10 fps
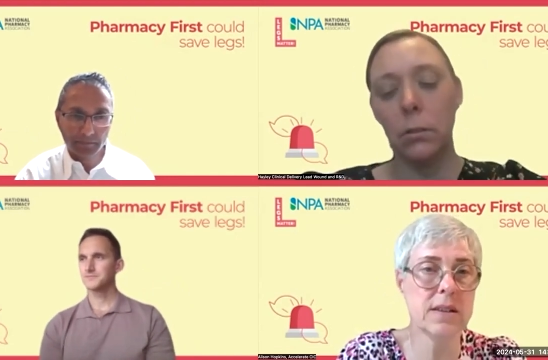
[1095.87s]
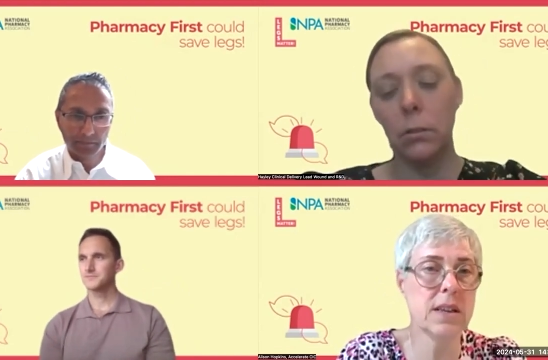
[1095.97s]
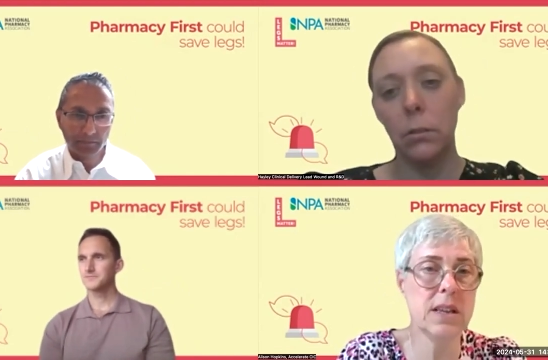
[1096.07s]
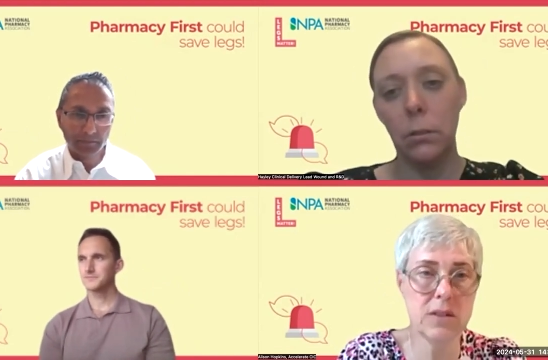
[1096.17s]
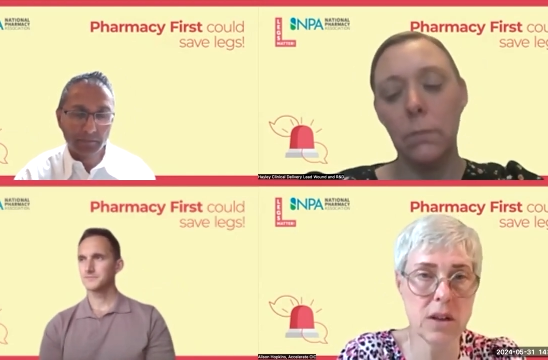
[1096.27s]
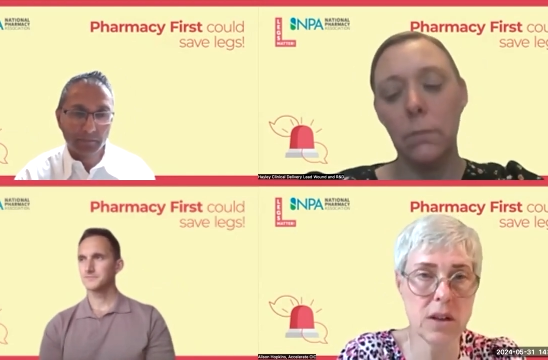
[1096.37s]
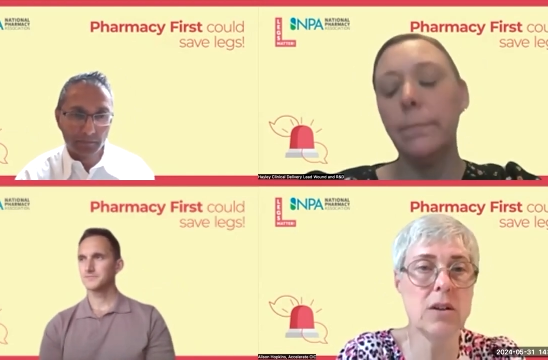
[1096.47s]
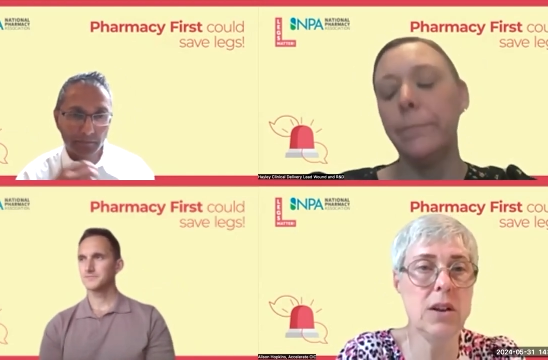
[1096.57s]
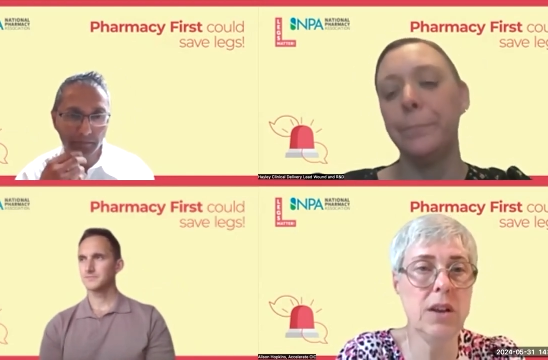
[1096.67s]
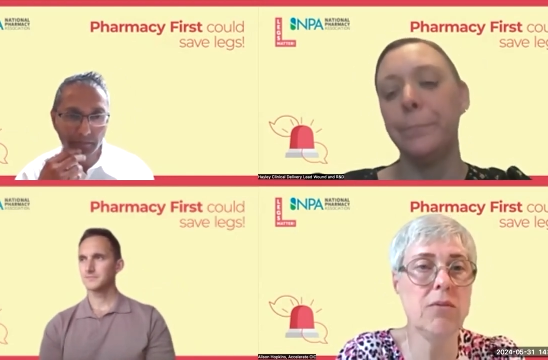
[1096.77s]
Speaker 1: is
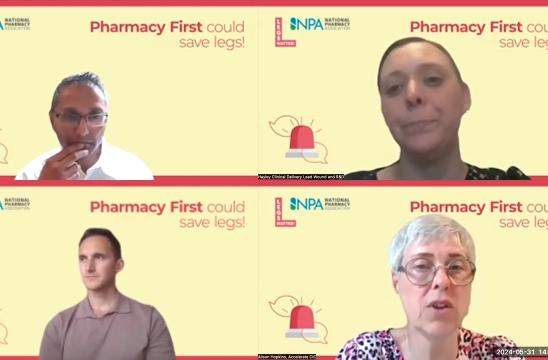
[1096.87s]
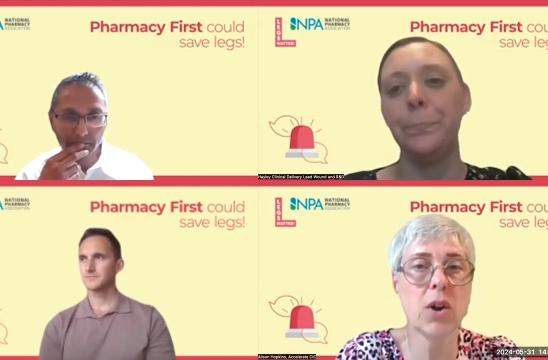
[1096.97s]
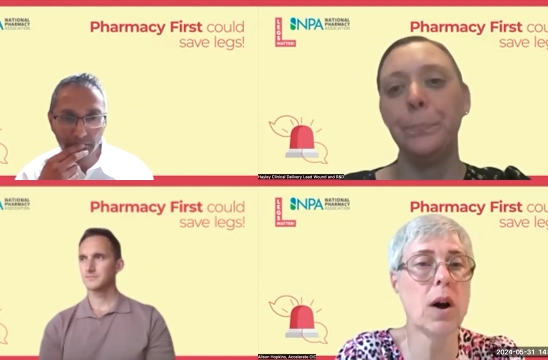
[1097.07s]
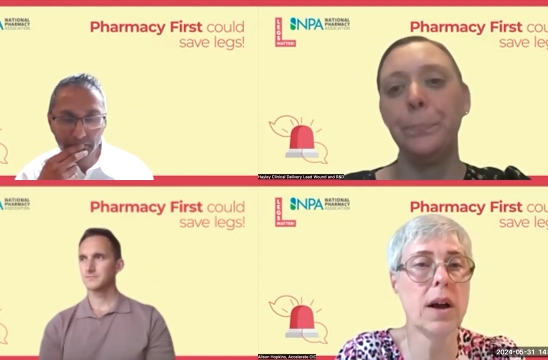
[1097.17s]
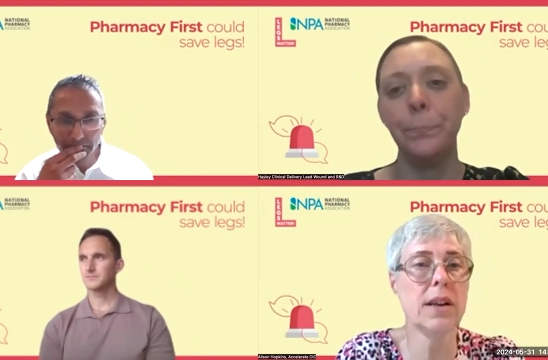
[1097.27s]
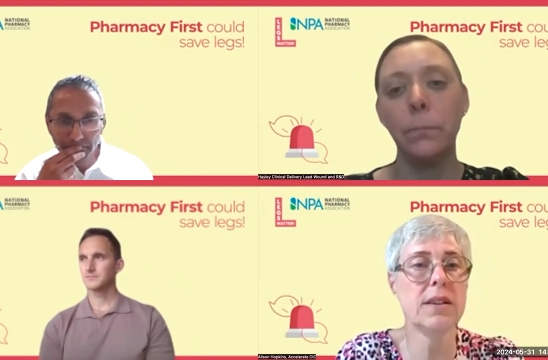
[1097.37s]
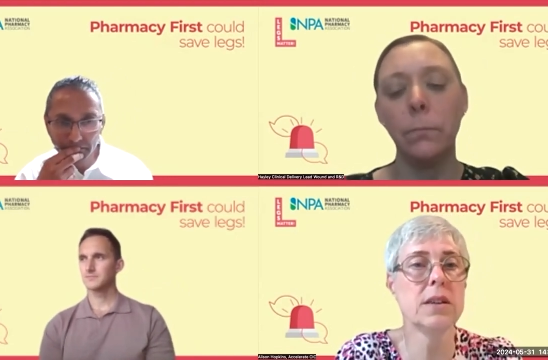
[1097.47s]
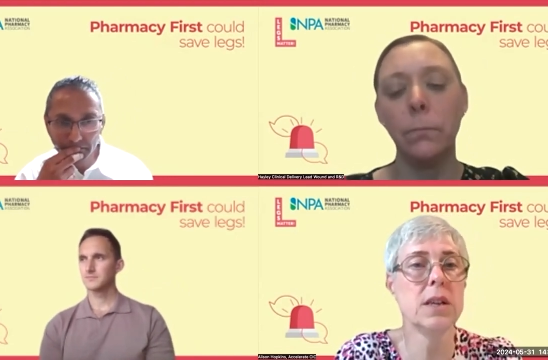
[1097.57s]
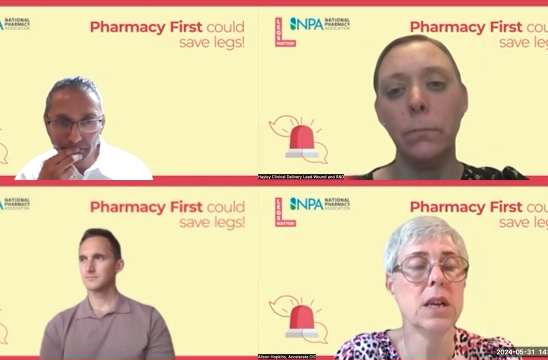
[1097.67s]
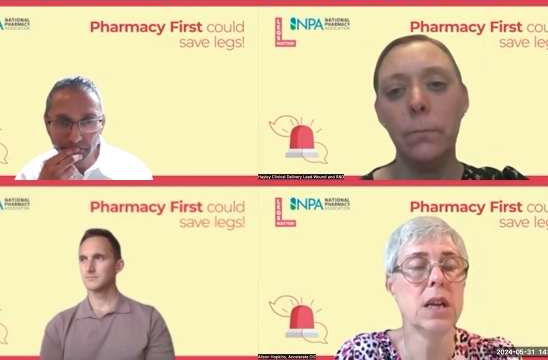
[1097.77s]
only required.
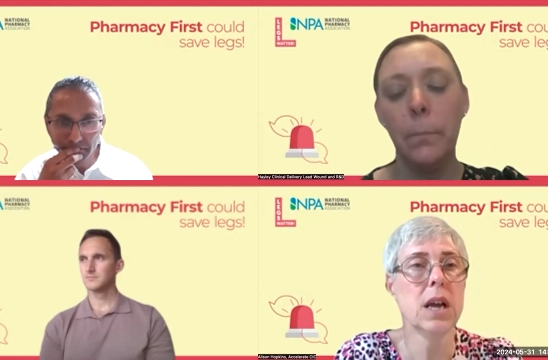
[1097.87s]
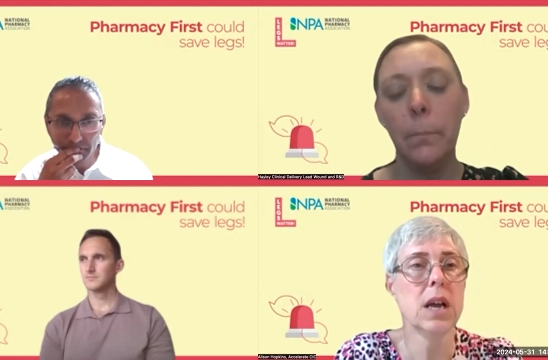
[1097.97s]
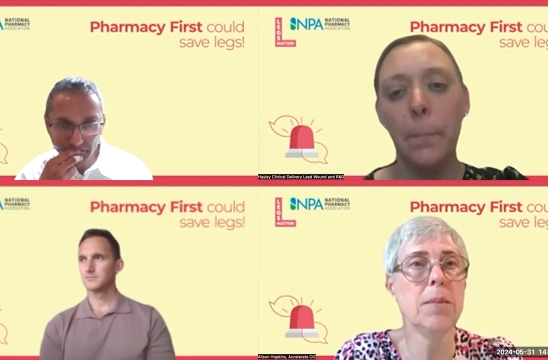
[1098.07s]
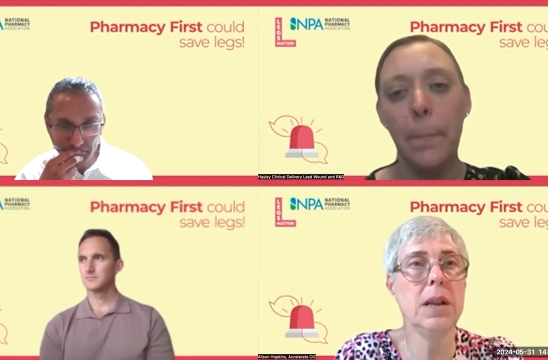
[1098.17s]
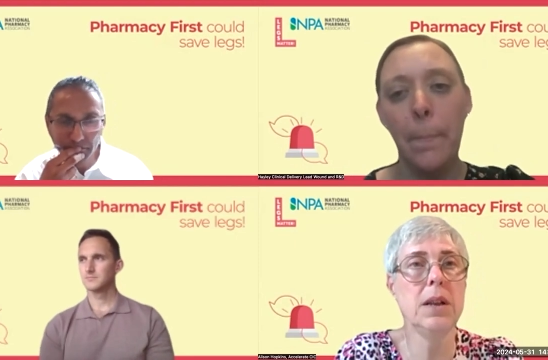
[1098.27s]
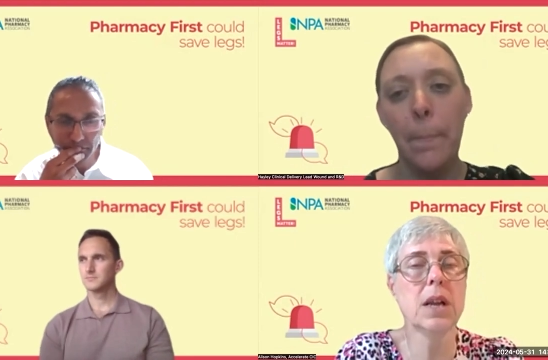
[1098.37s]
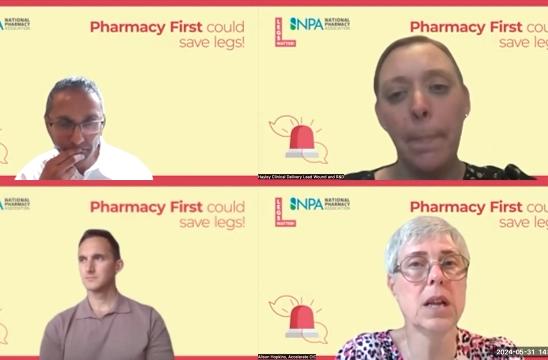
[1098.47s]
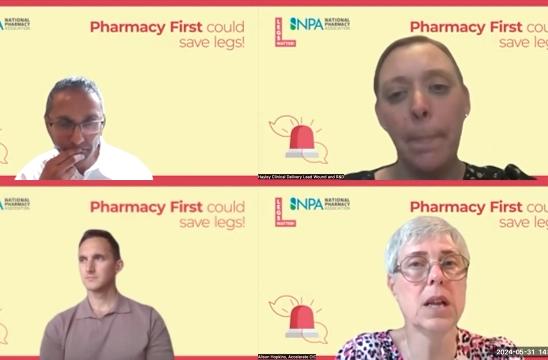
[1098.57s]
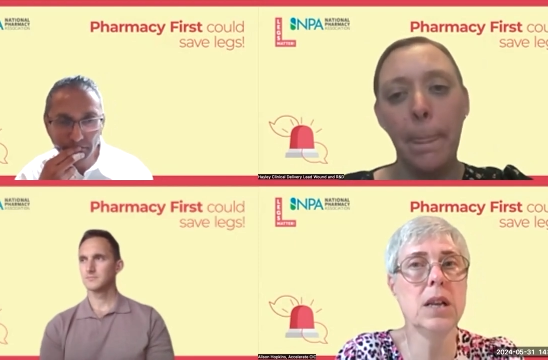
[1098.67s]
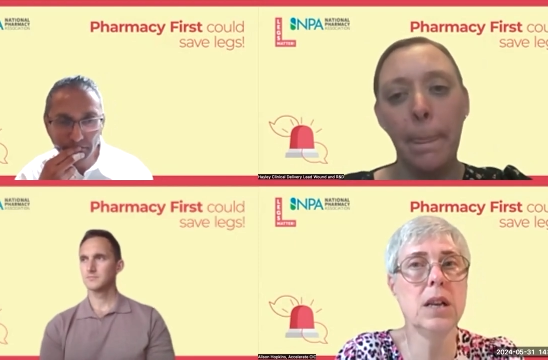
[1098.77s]
I mean,
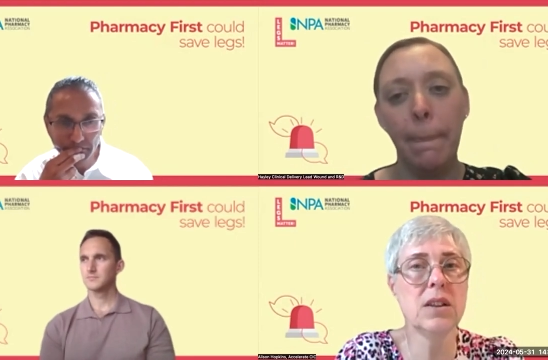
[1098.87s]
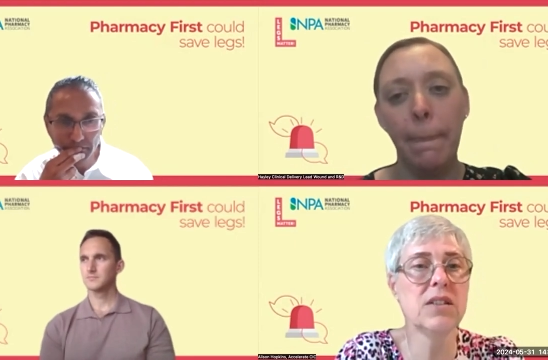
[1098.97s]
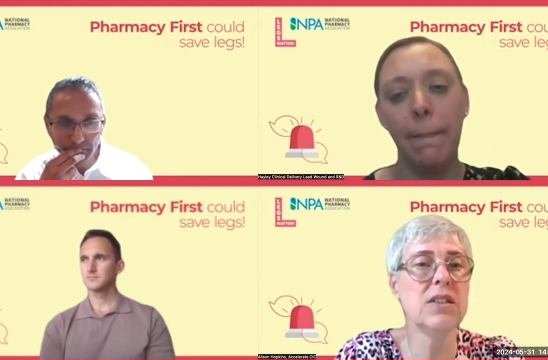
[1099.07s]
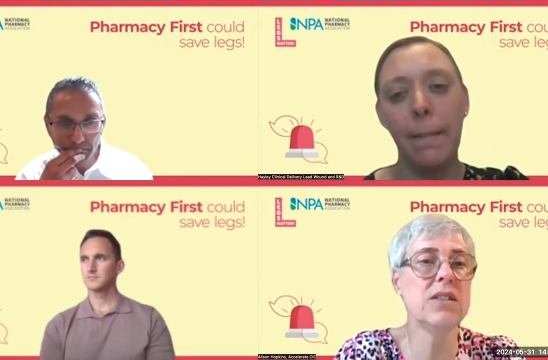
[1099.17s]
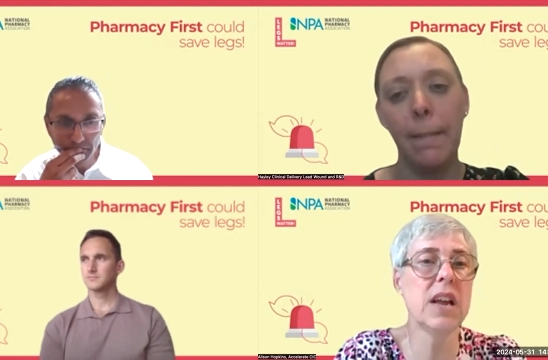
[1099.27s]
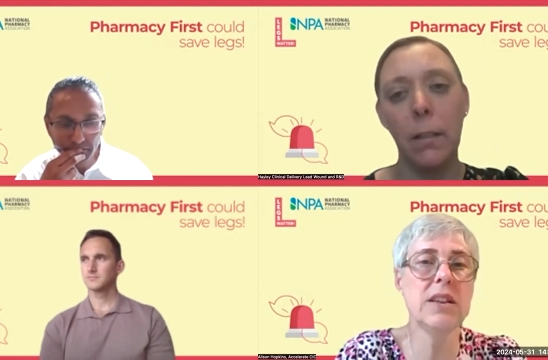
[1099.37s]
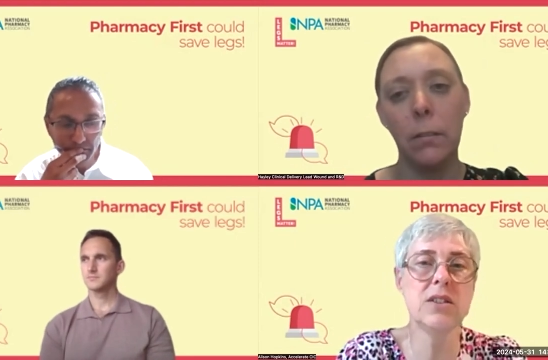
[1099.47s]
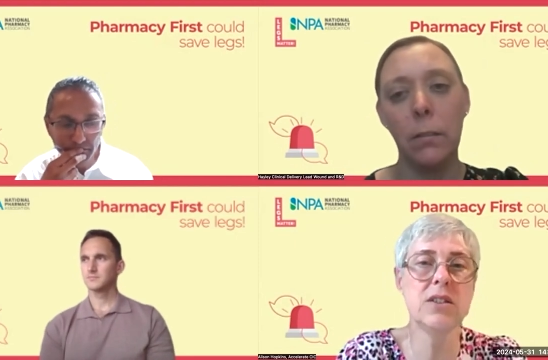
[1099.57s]
nurses tend to